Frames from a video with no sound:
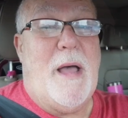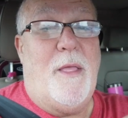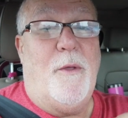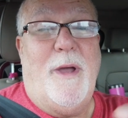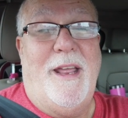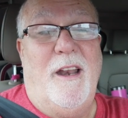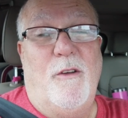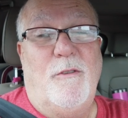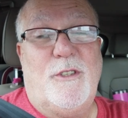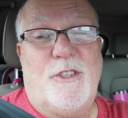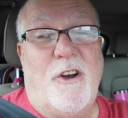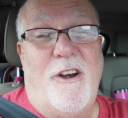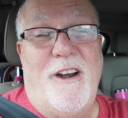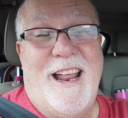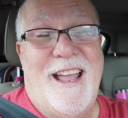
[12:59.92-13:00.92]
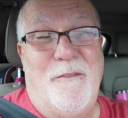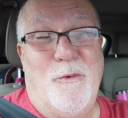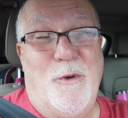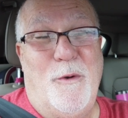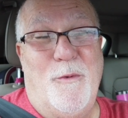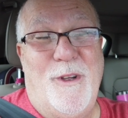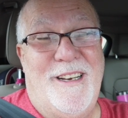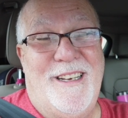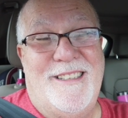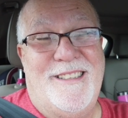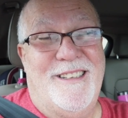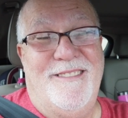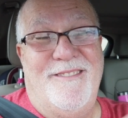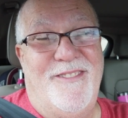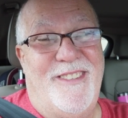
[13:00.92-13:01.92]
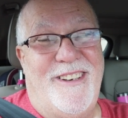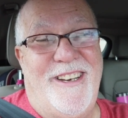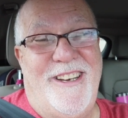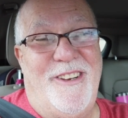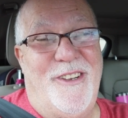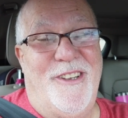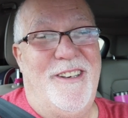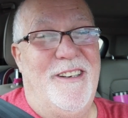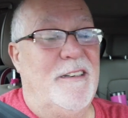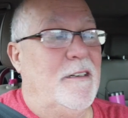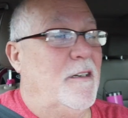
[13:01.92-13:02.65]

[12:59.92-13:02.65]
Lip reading: by the way, Lone Star 911 isn't very good.